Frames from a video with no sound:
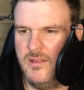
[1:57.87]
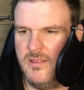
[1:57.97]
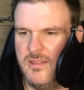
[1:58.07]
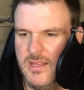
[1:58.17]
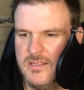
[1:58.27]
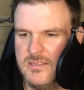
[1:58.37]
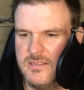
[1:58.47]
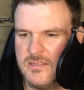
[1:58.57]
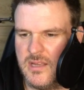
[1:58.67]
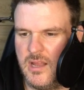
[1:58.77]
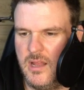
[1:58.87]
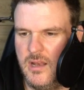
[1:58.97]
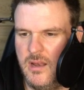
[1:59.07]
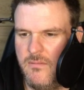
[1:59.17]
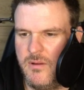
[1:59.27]
That's a
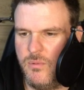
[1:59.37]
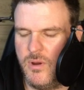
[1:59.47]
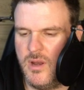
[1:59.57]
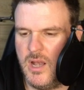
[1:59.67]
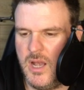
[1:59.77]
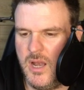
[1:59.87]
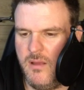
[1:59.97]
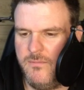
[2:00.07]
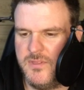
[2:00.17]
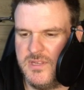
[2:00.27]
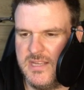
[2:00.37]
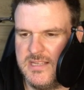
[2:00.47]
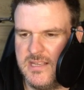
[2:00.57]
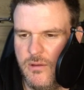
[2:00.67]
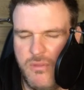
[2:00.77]
lovely one. I love the
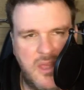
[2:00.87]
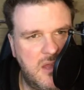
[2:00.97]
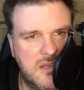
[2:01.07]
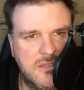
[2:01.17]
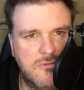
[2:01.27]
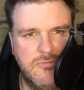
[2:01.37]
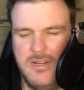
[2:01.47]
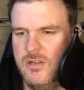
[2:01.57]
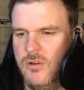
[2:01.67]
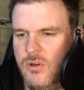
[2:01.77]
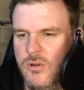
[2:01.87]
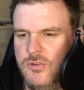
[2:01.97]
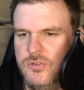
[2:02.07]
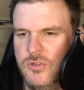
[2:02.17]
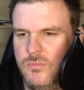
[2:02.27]
detail there. That's a really good
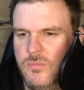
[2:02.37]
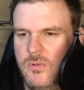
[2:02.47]
costume.